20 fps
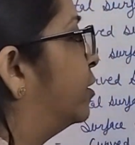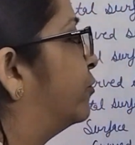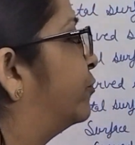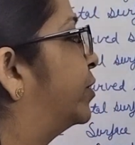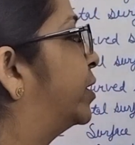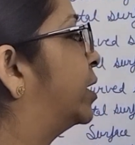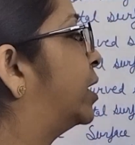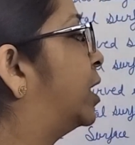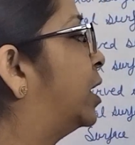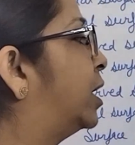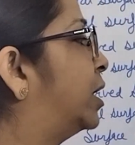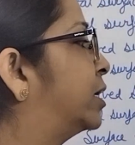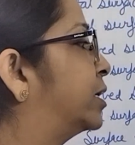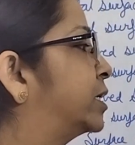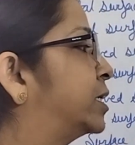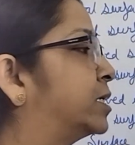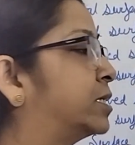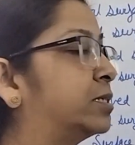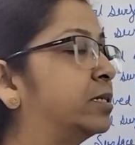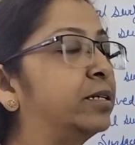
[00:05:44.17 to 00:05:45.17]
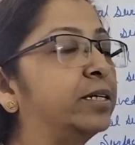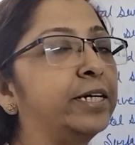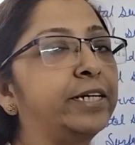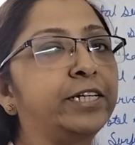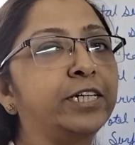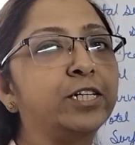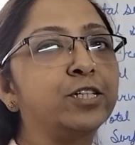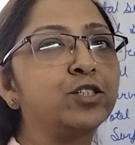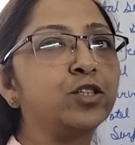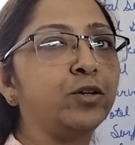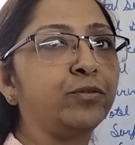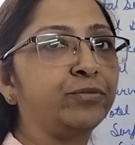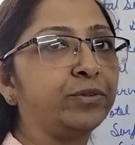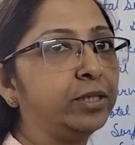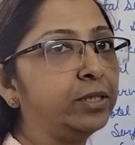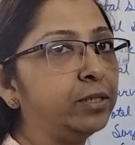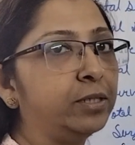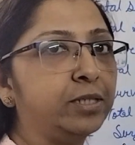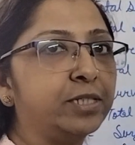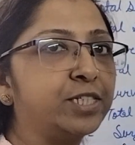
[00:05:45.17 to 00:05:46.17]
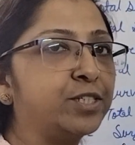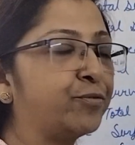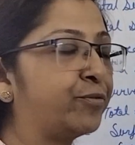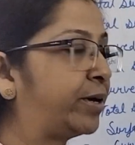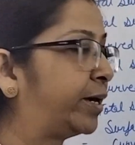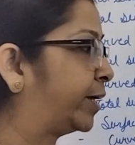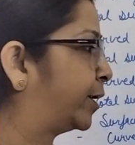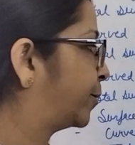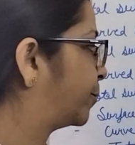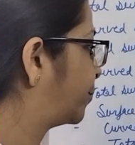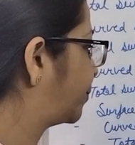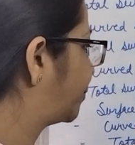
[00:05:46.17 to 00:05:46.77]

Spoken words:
where R is the radius of the sphere.